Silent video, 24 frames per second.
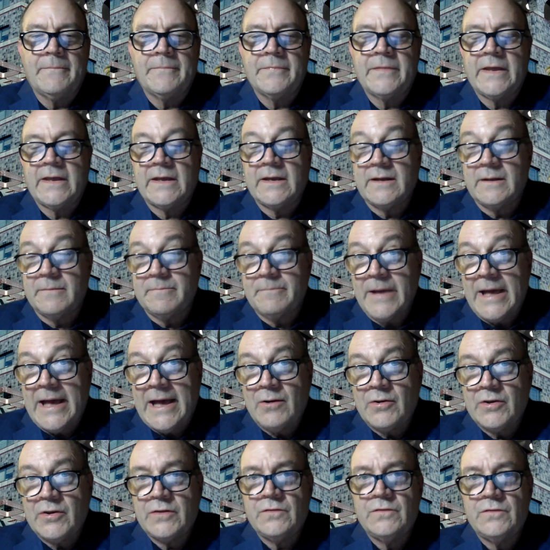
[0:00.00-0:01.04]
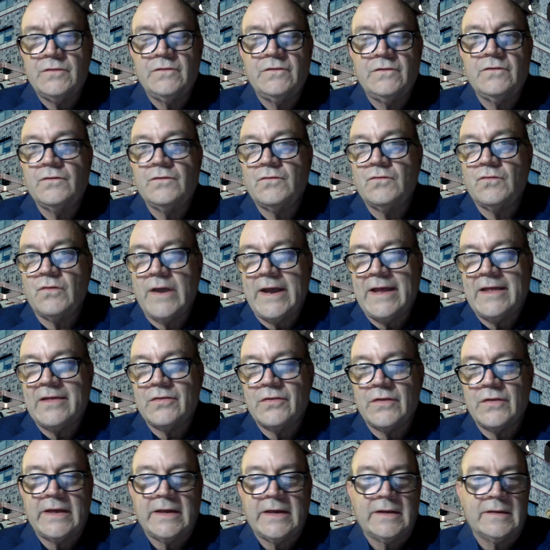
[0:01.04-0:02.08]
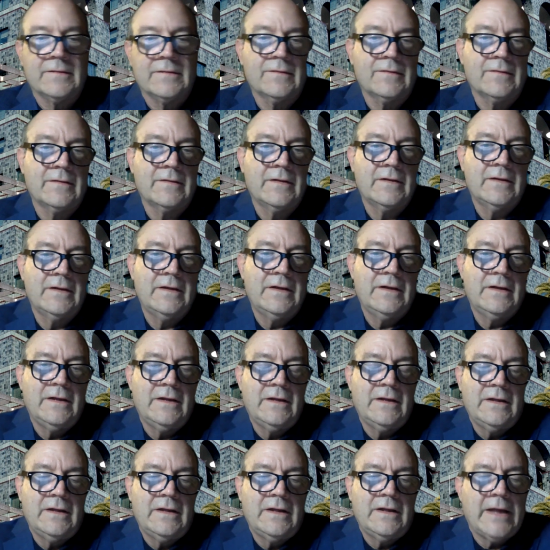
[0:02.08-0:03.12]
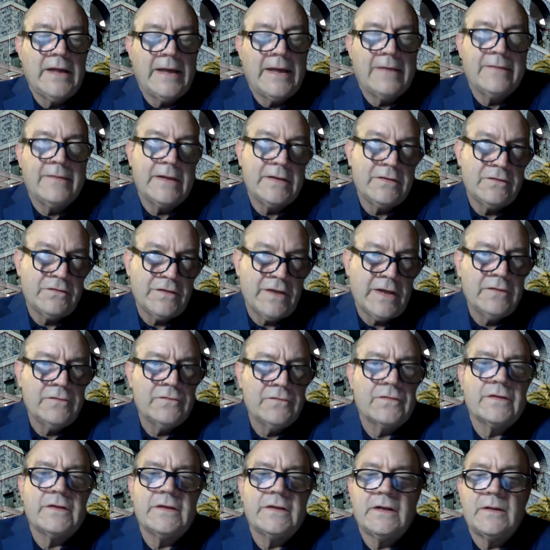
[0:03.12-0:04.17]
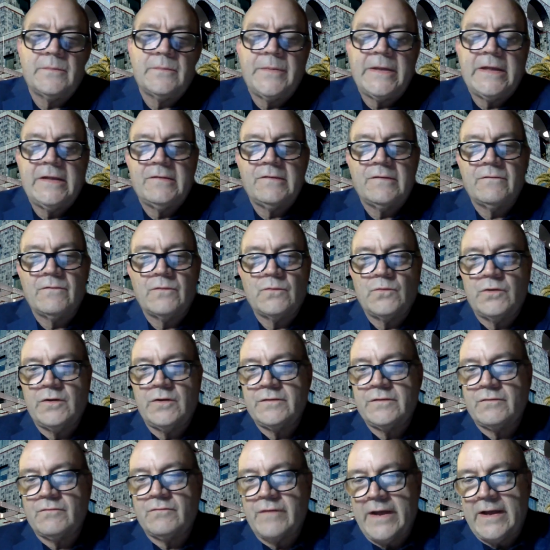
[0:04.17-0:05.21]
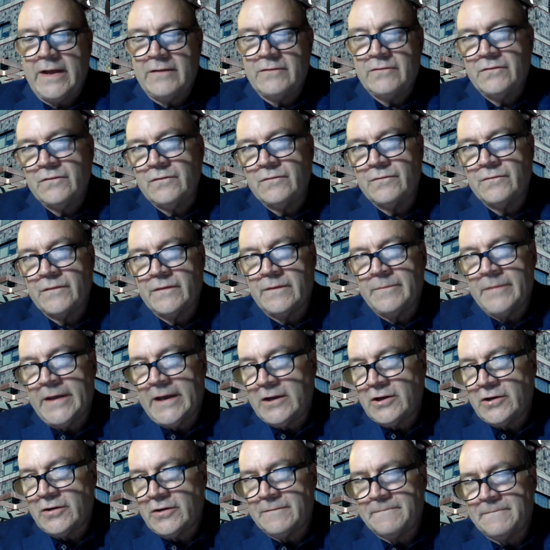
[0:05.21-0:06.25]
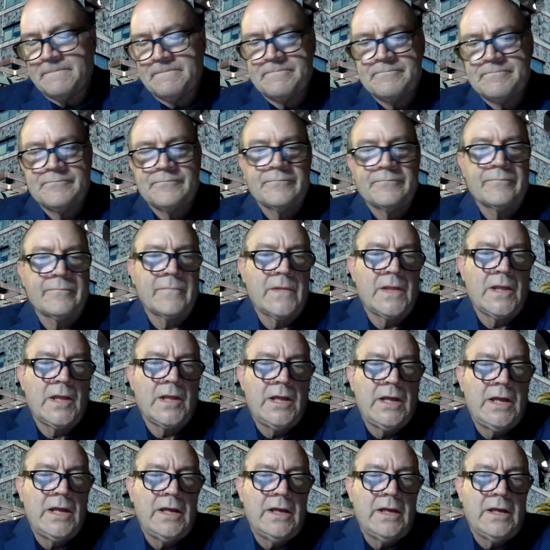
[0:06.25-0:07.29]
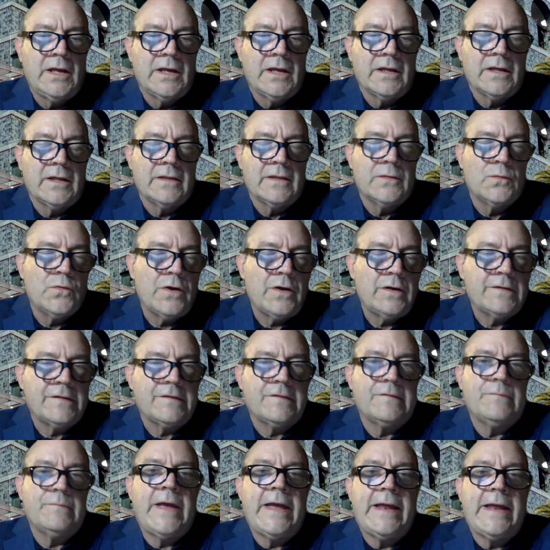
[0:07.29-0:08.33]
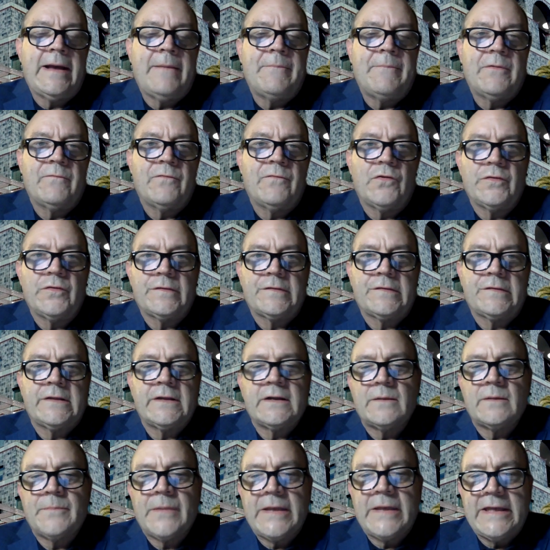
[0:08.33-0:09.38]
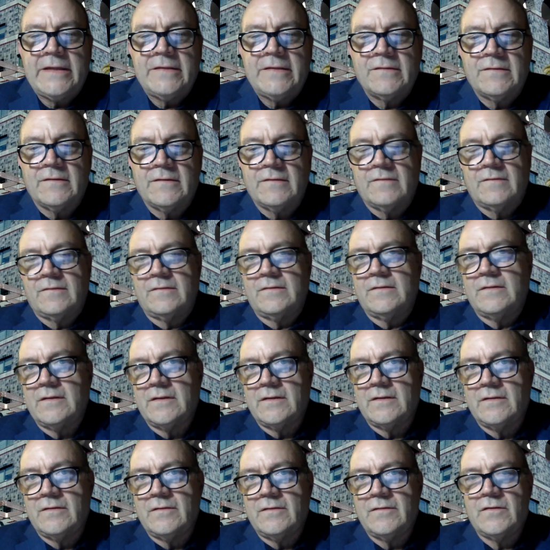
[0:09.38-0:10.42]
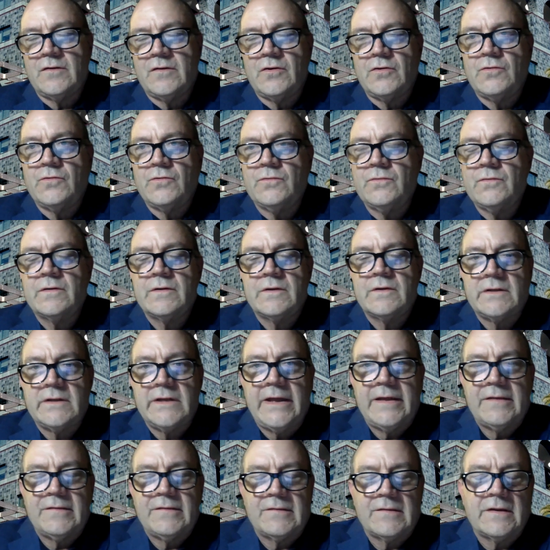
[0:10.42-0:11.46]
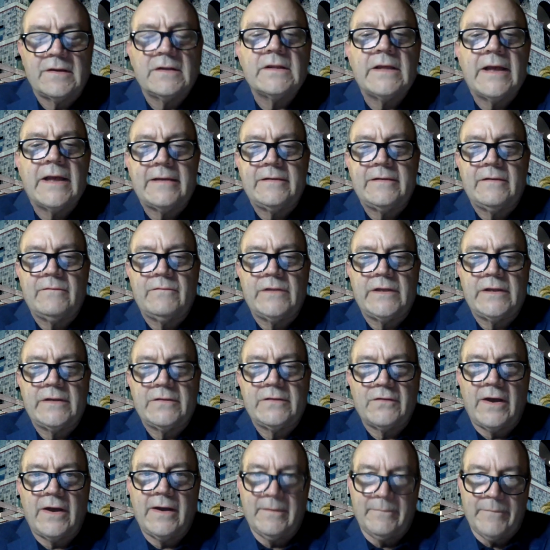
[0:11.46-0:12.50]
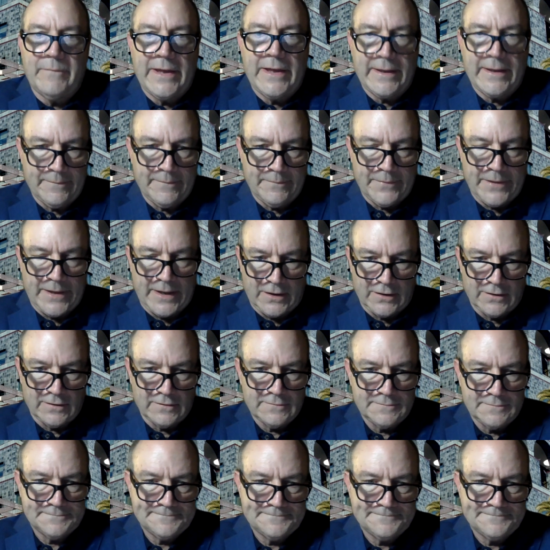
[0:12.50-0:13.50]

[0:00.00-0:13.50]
They can empower you to do great things. And they change the little piece of the world around you for the better. And the world is made up of those little pieces. So let's collectively try to make it better.